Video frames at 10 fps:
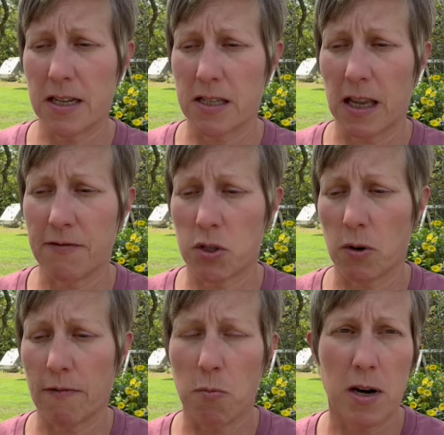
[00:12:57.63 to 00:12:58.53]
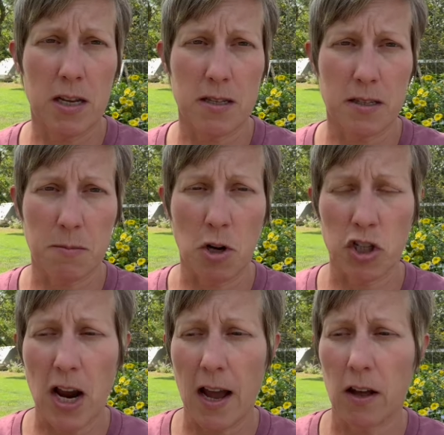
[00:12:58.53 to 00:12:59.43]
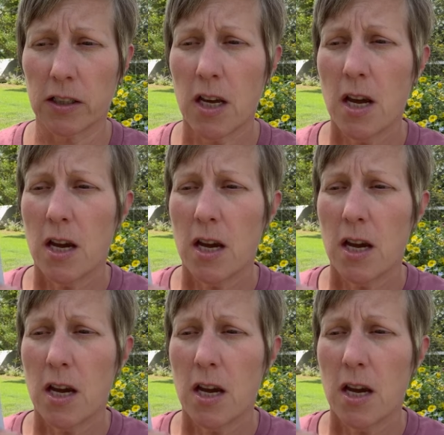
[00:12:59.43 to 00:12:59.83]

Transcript: life story from when he's a small child.